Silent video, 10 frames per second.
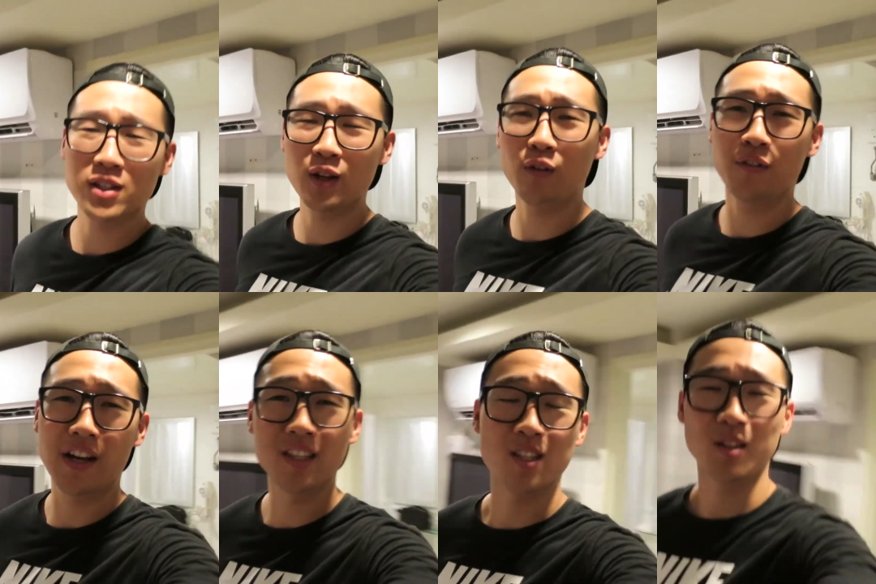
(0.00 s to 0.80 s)
to go
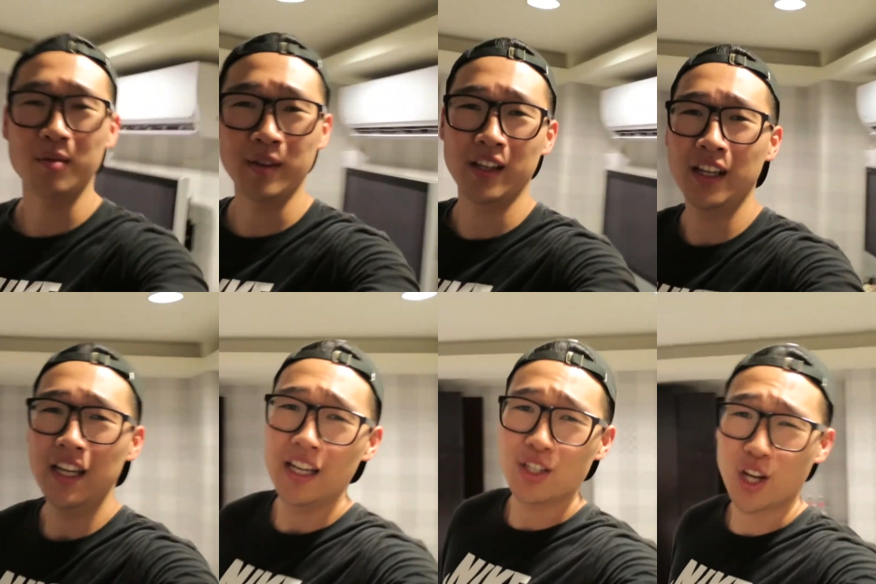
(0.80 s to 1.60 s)
find some
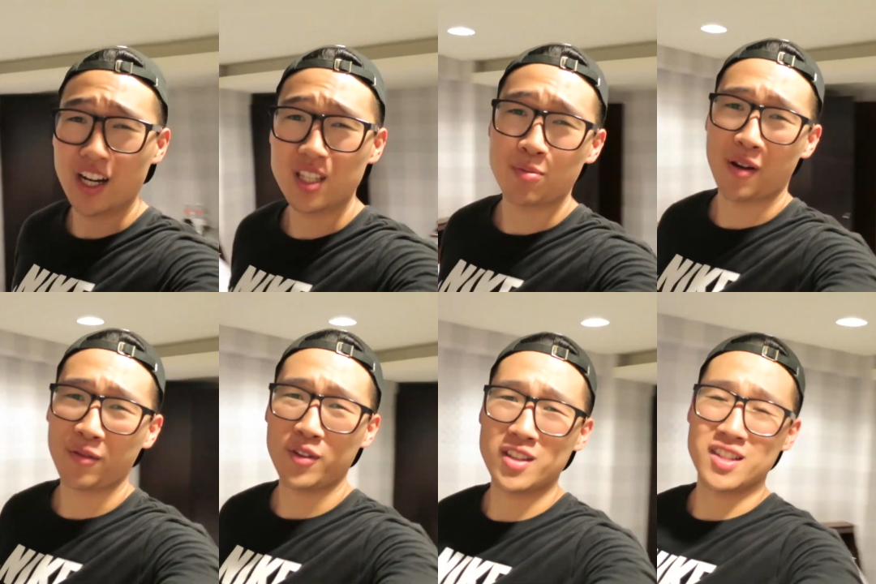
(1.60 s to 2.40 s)
Chinese
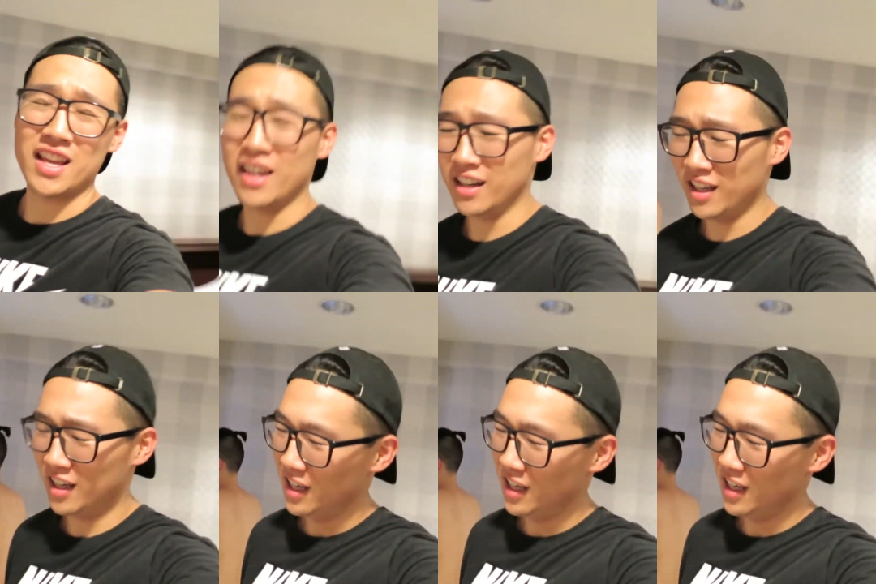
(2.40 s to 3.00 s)
breakfast, and